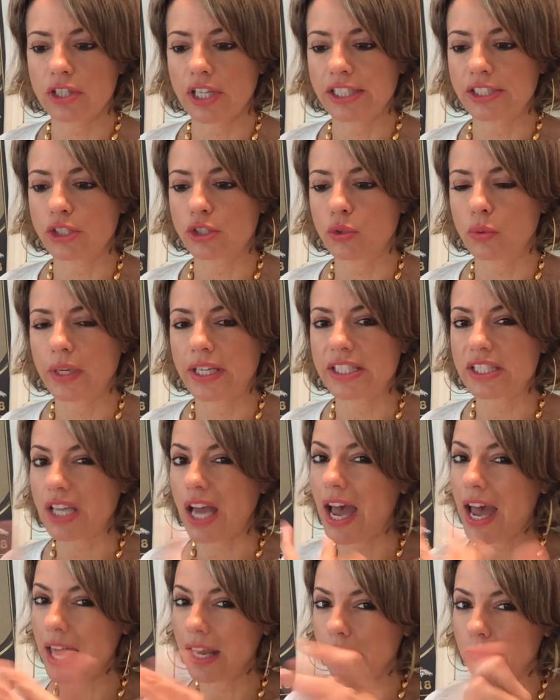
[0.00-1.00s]
liked the tweet. So
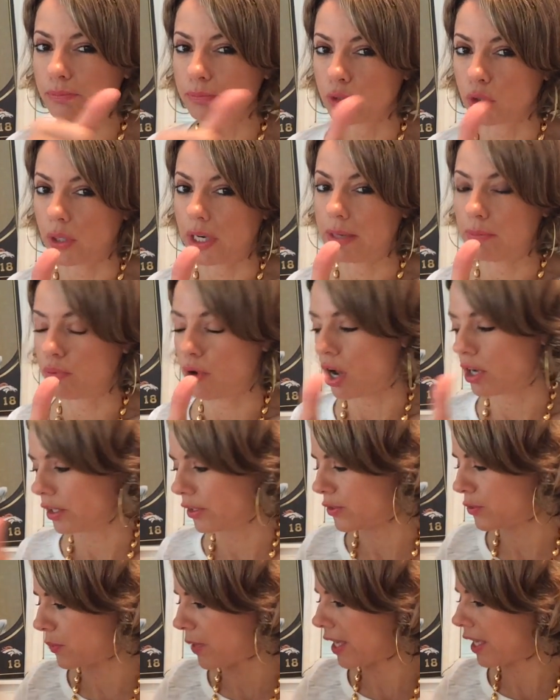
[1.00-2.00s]
I had a great
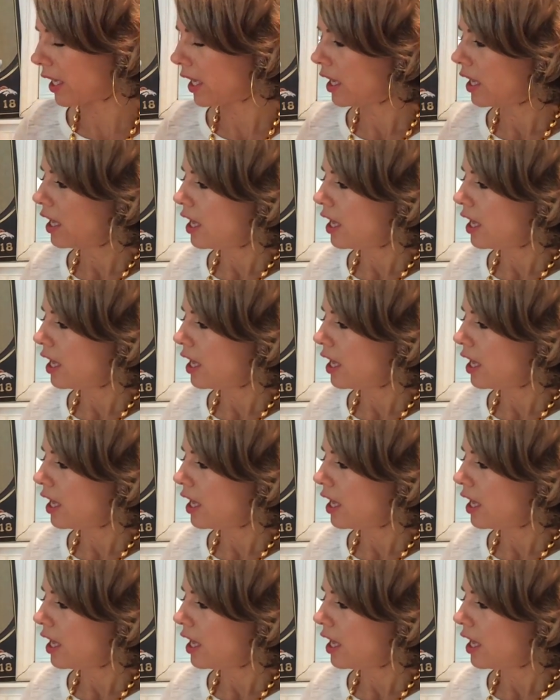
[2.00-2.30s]
Broncos week.